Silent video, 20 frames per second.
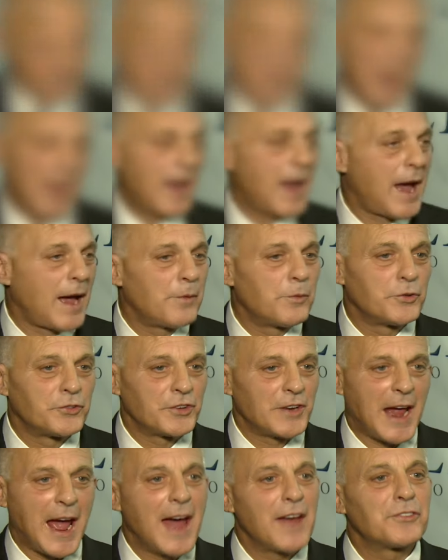I, I,
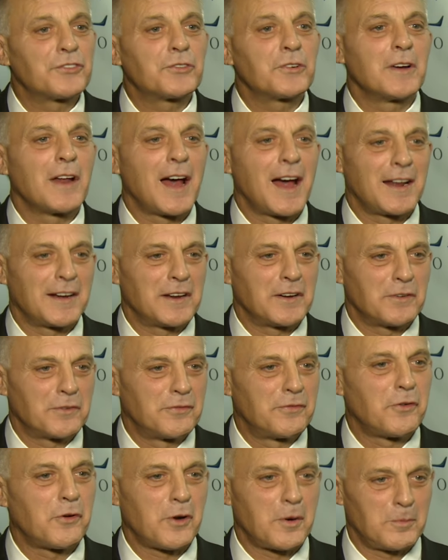was an astronaut in a
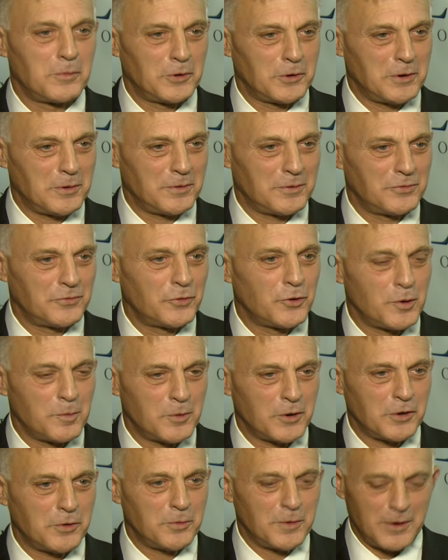formal,
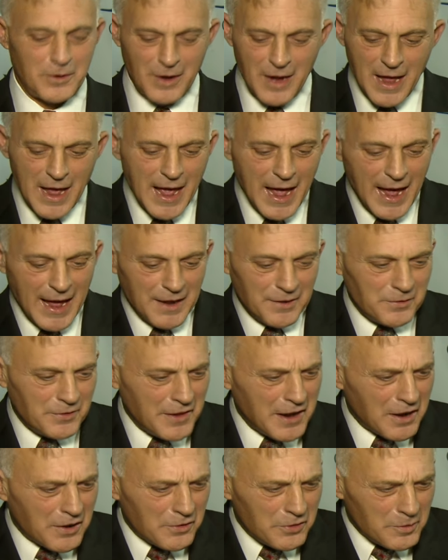former career, and
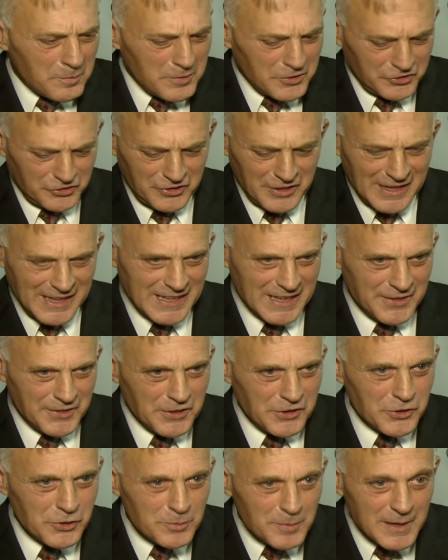there the machine and
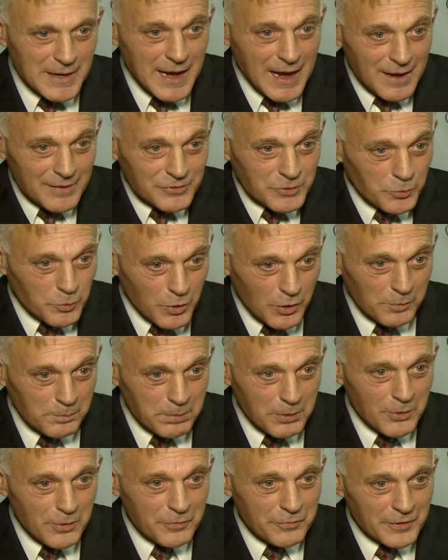the human have to work
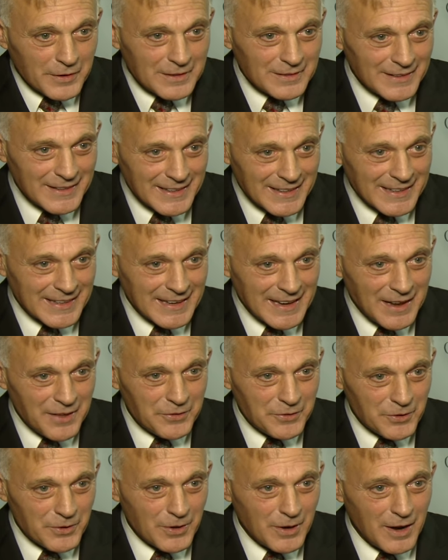perfectly
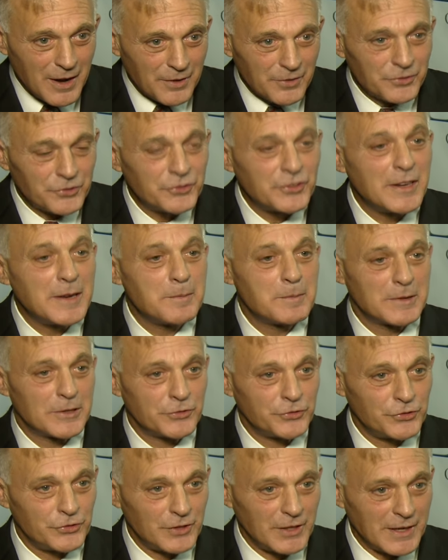together uh,
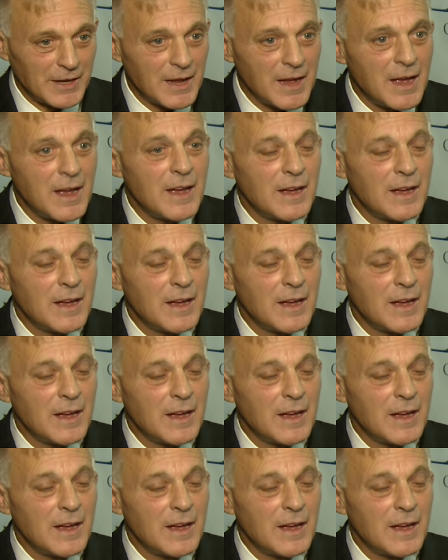seamlessly.